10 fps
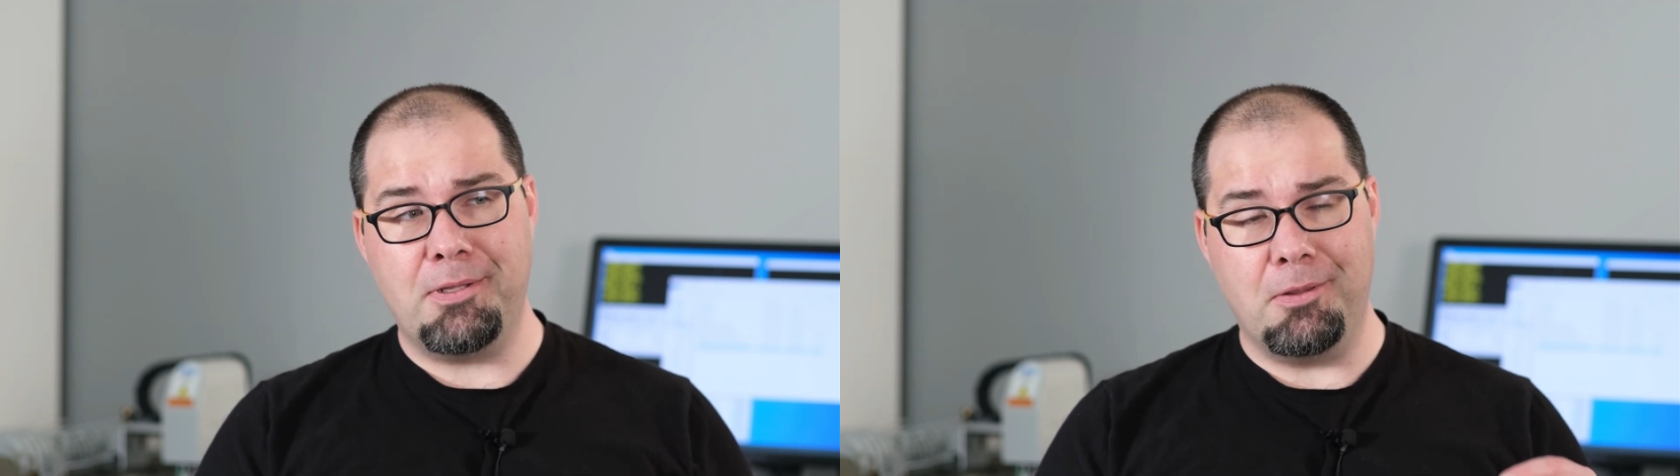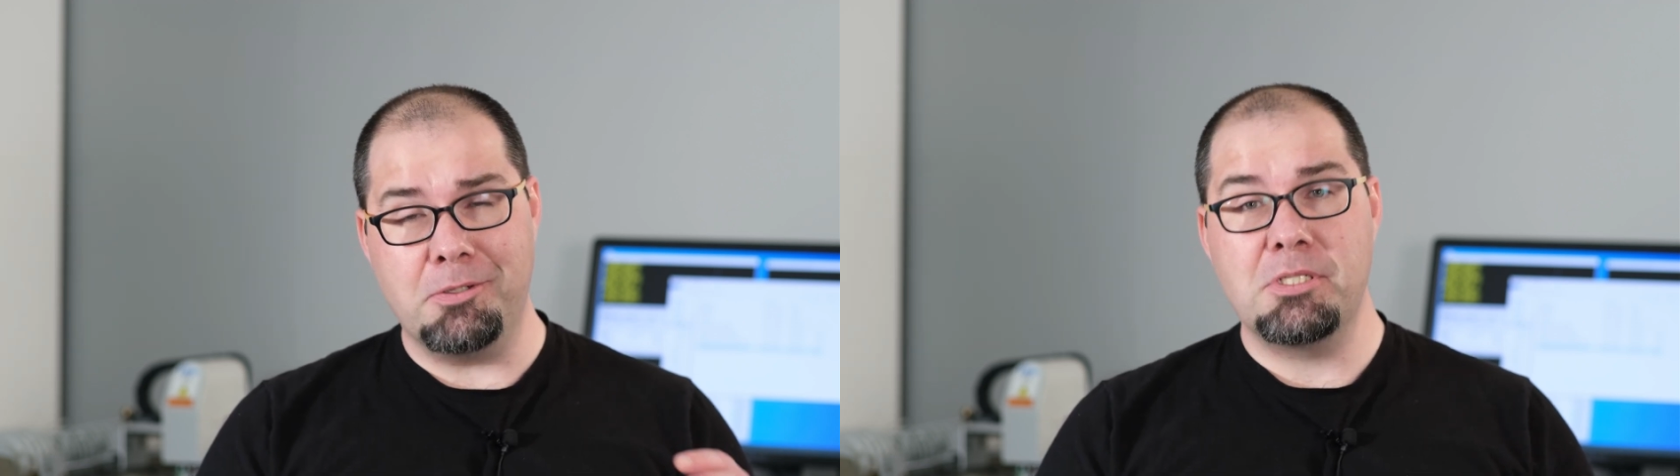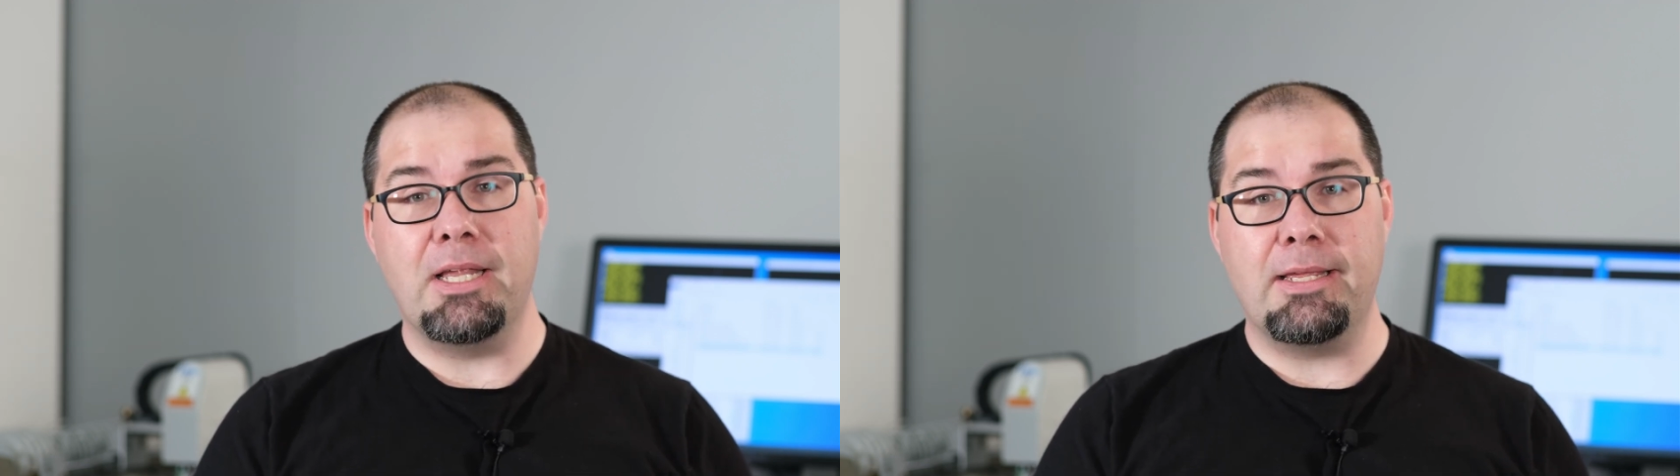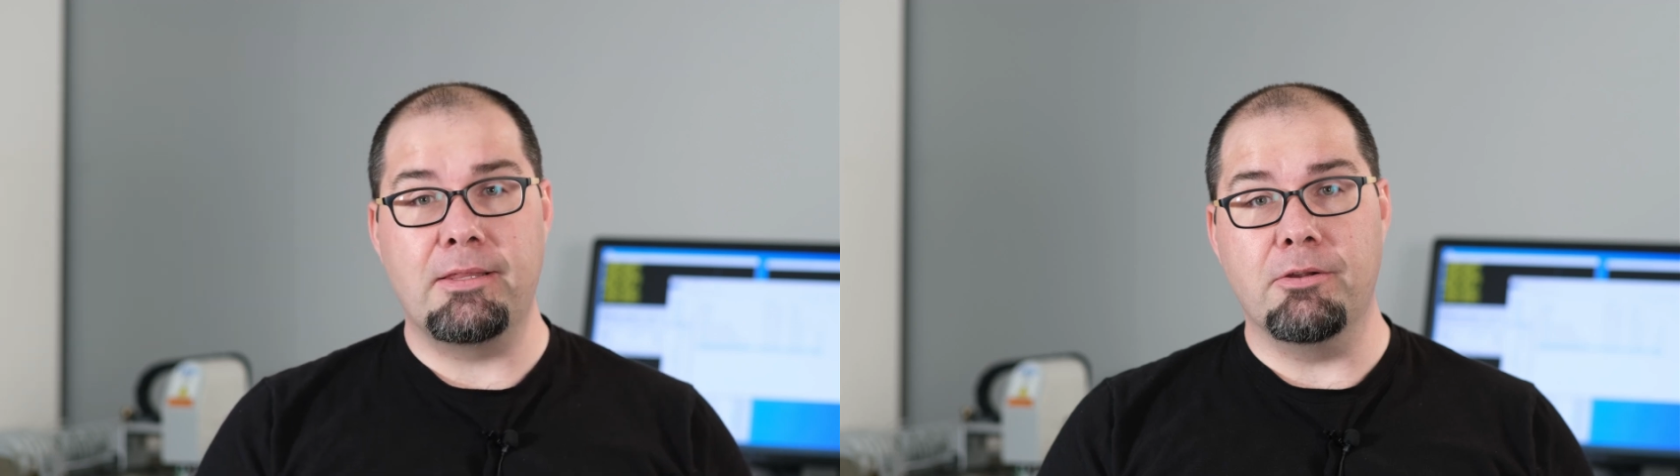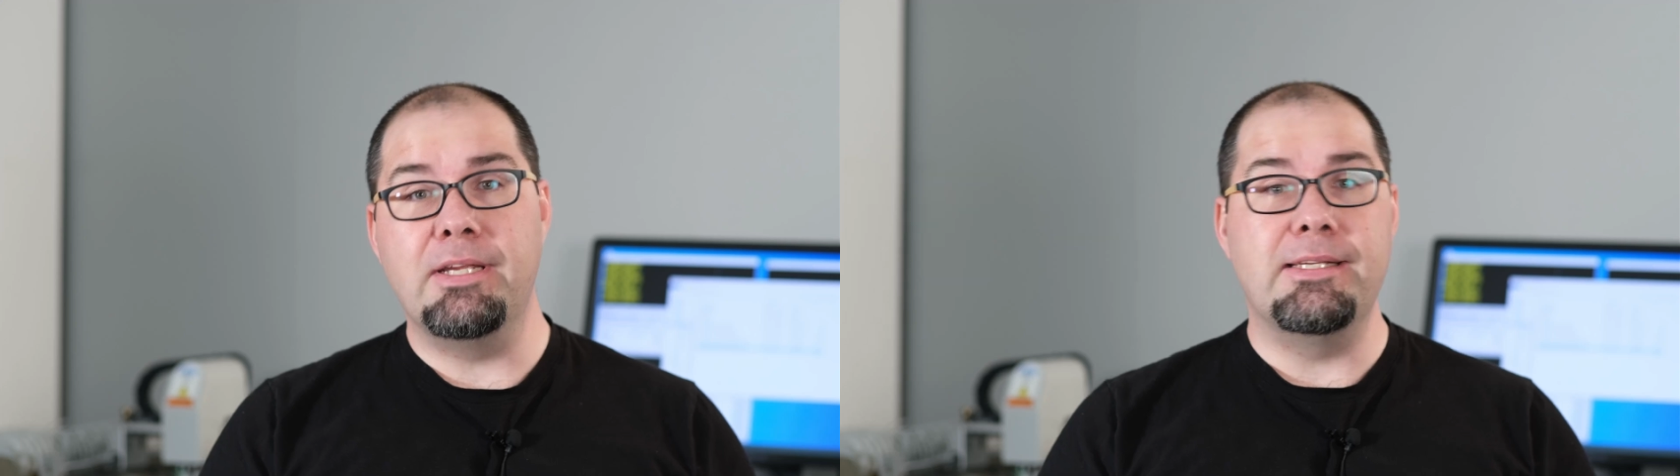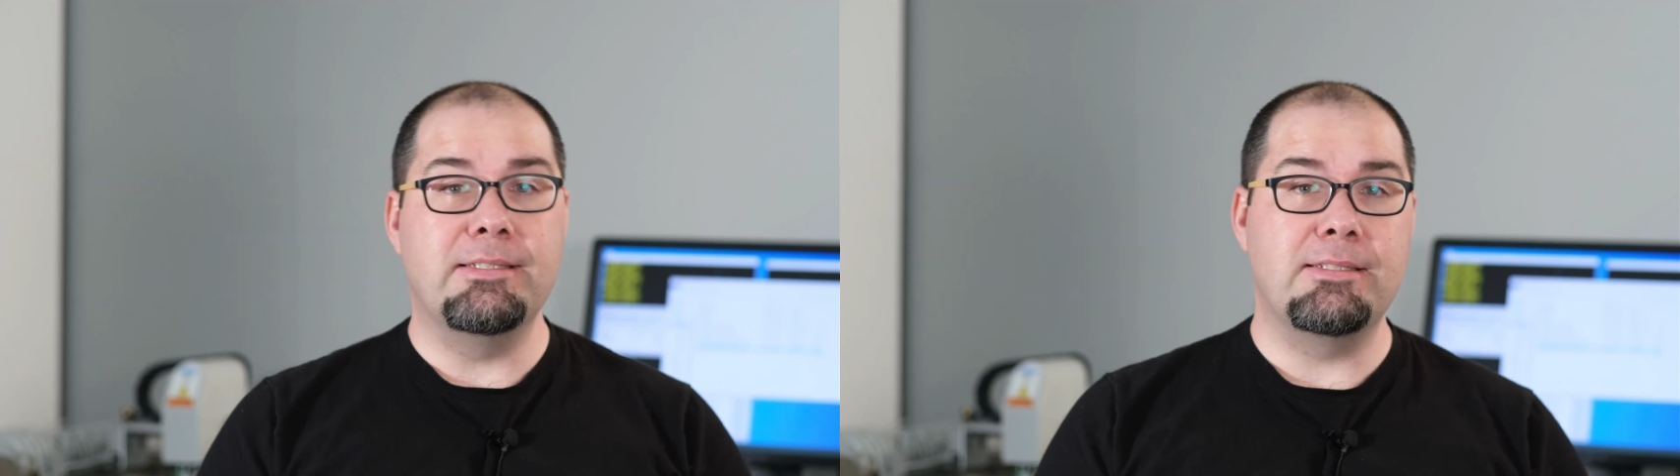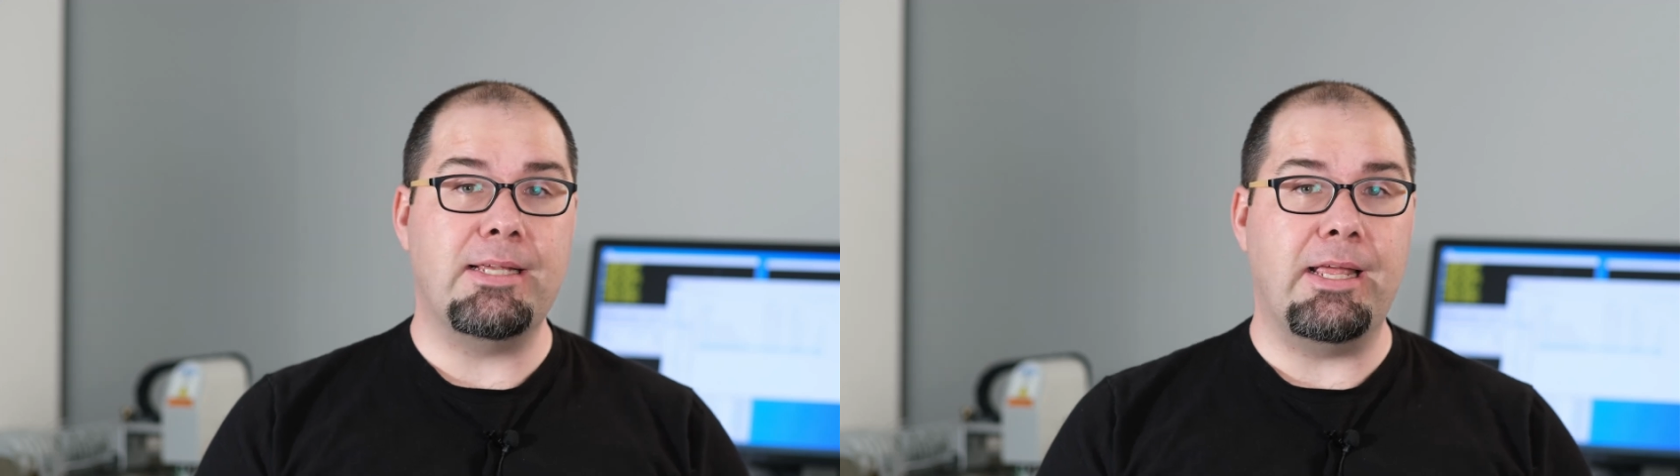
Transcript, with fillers: It looks like there is